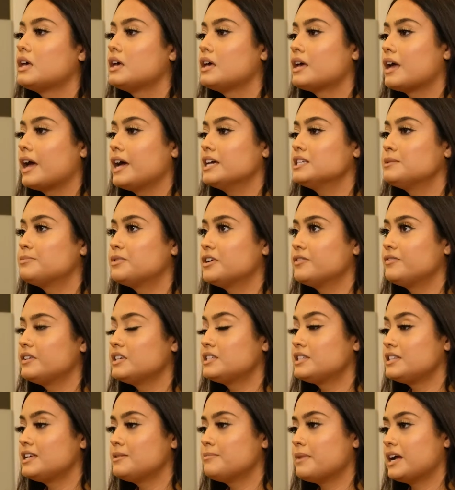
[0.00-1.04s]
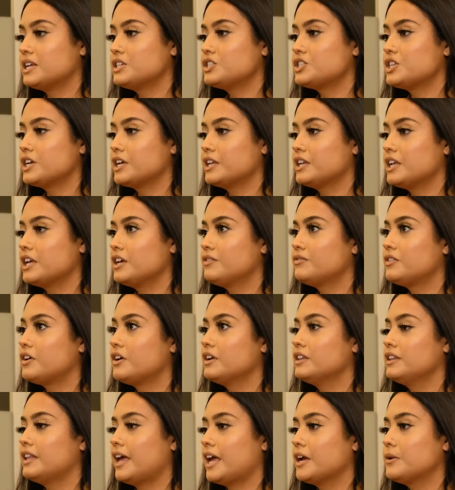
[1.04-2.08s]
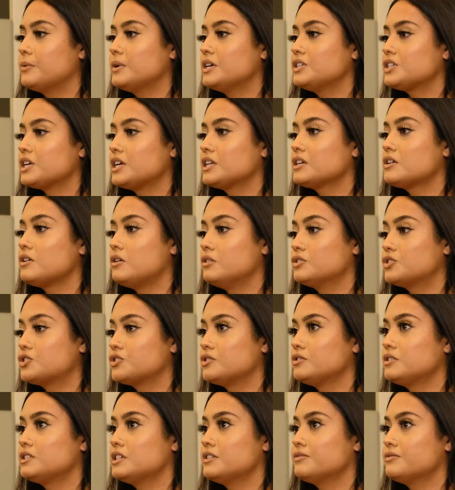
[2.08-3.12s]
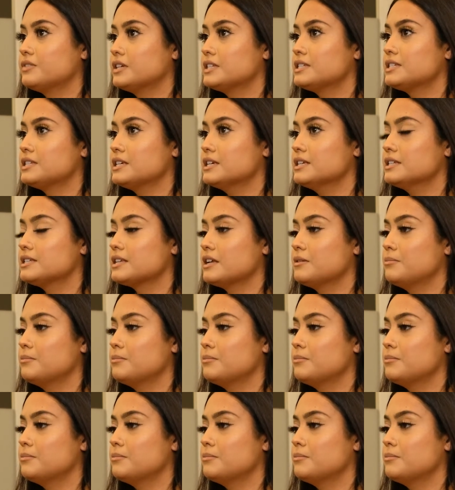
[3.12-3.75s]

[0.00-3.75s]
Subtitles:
As previously mentioned, if there are language and cultural differences and